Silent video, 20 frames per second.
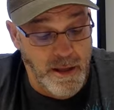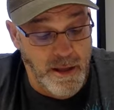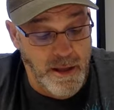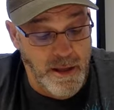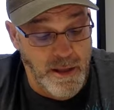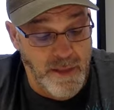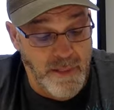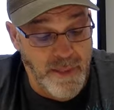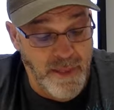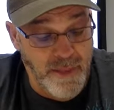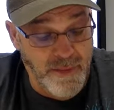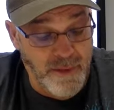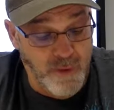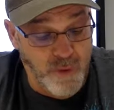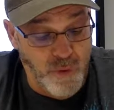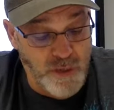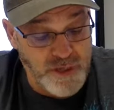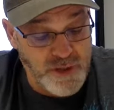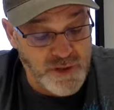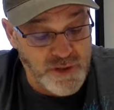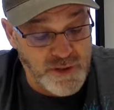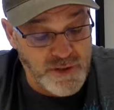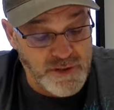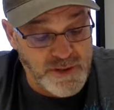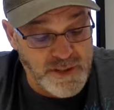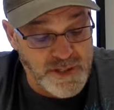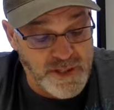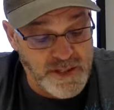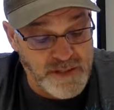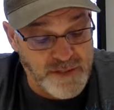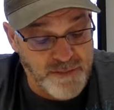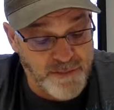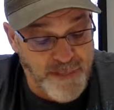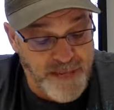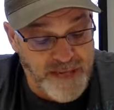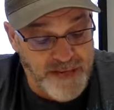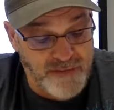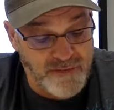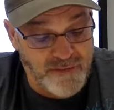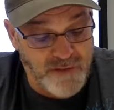And then the question says,
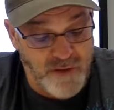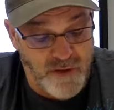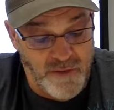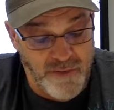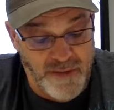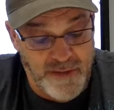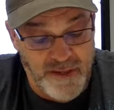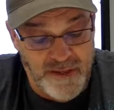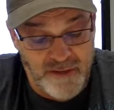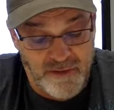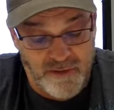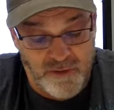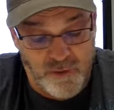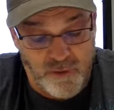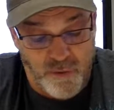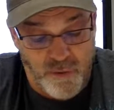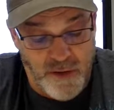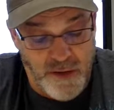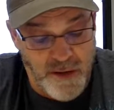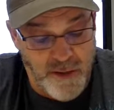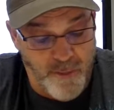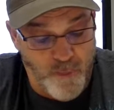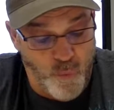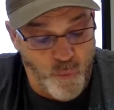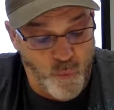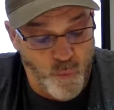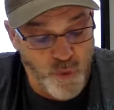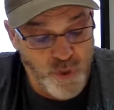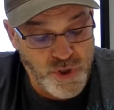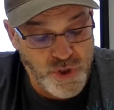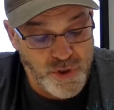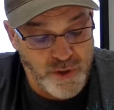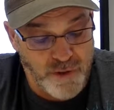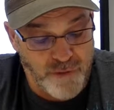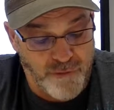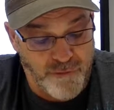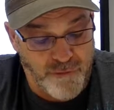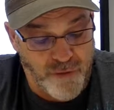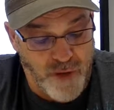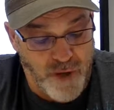based on the histogram, which of the
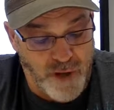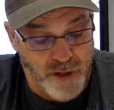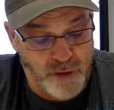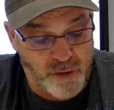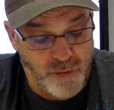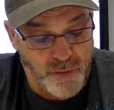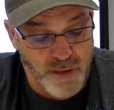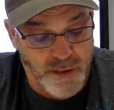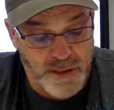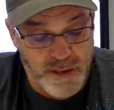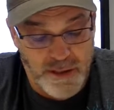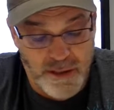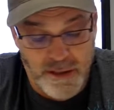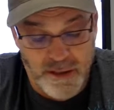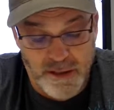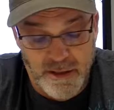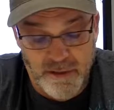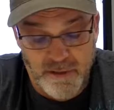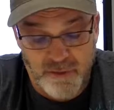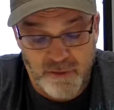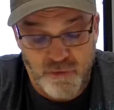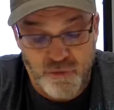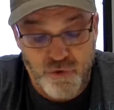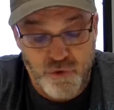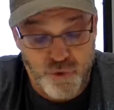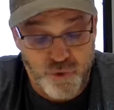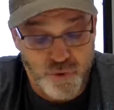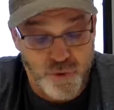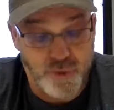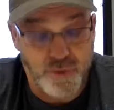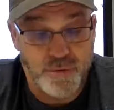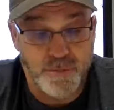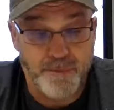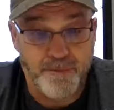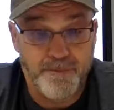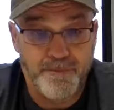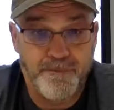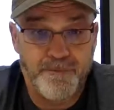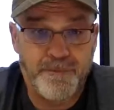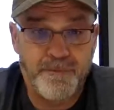following is true?
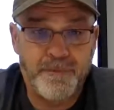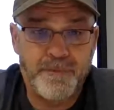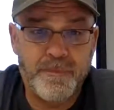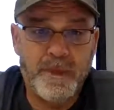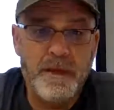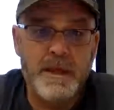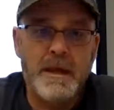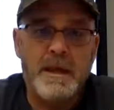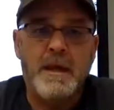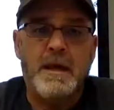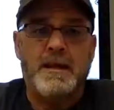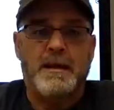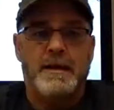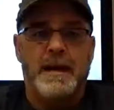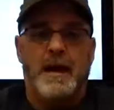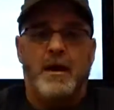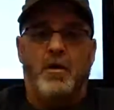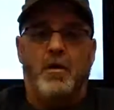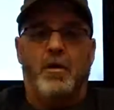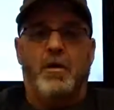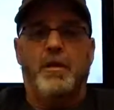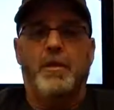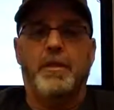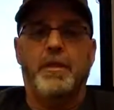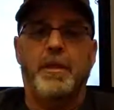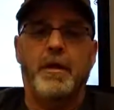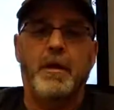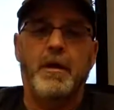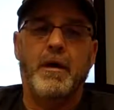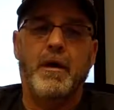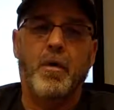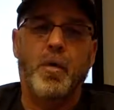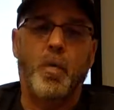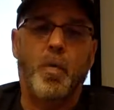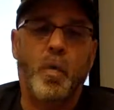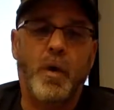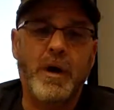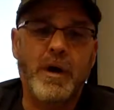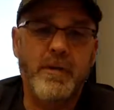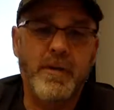Now,
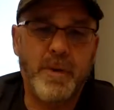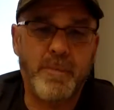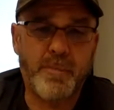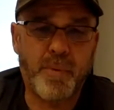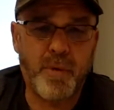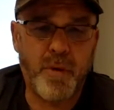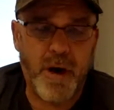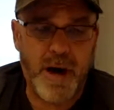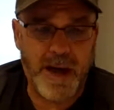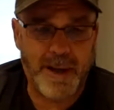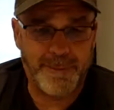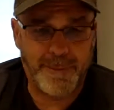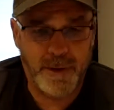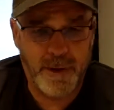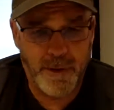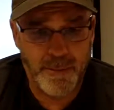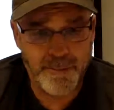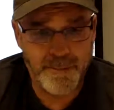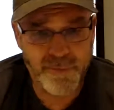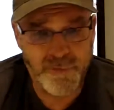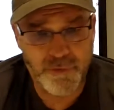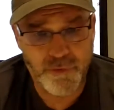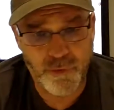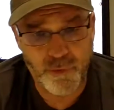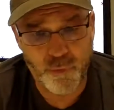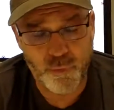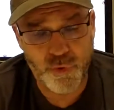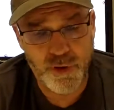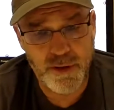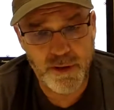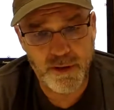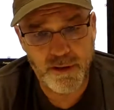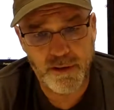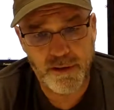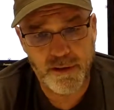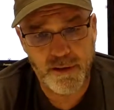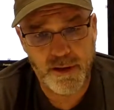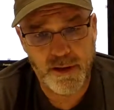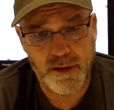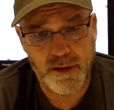one of the problems with,